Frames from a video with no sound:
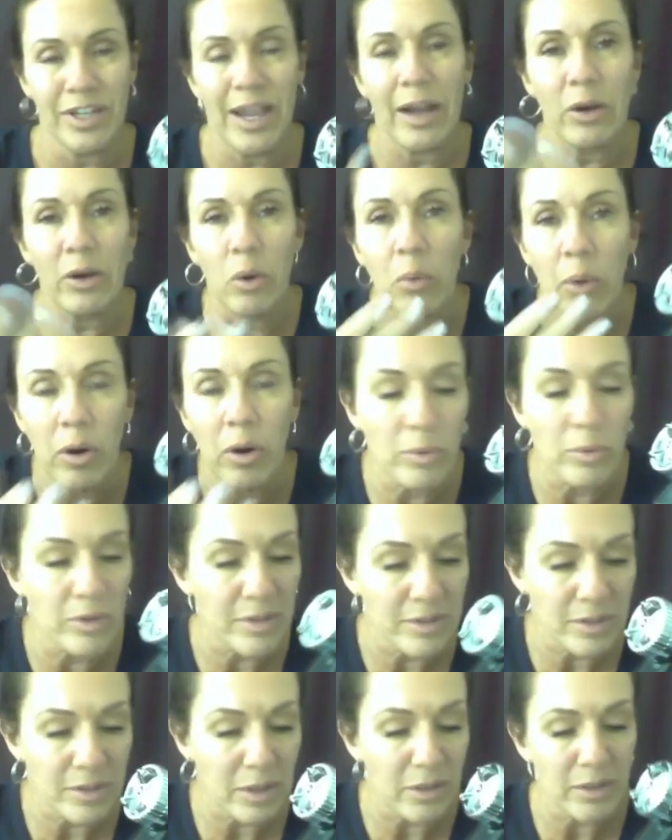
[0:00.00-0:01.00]
go wrong with
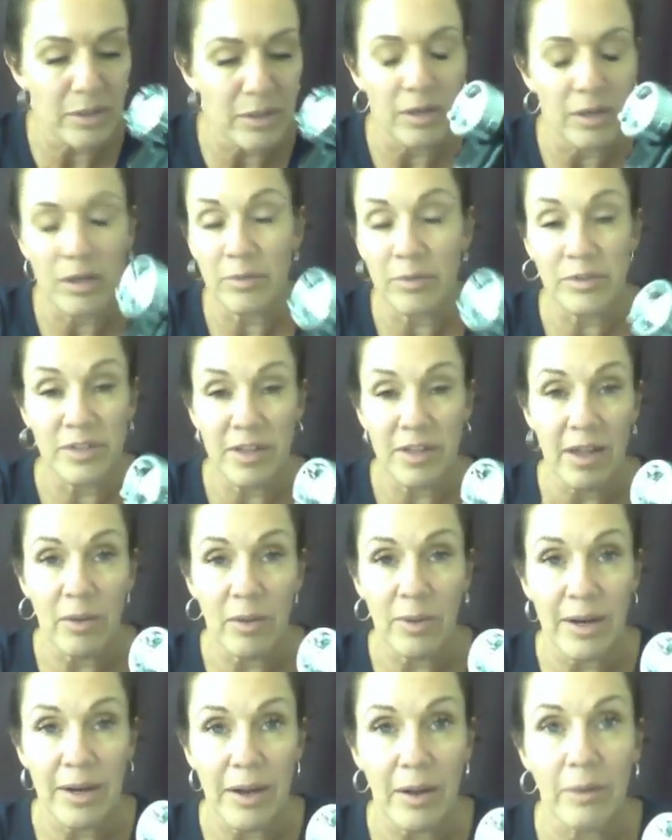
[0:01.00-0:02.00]
this gun. I'll say
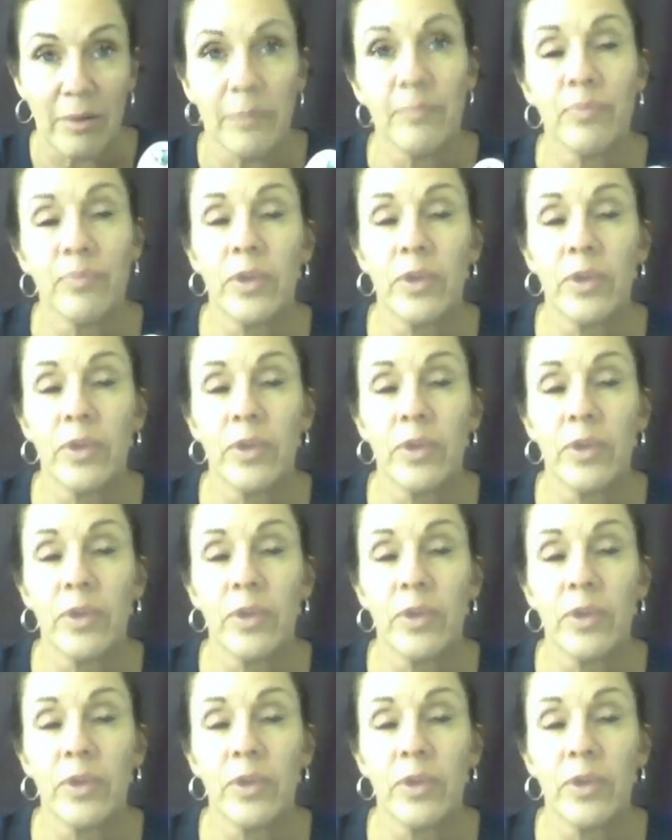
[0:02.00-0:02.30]
that right now.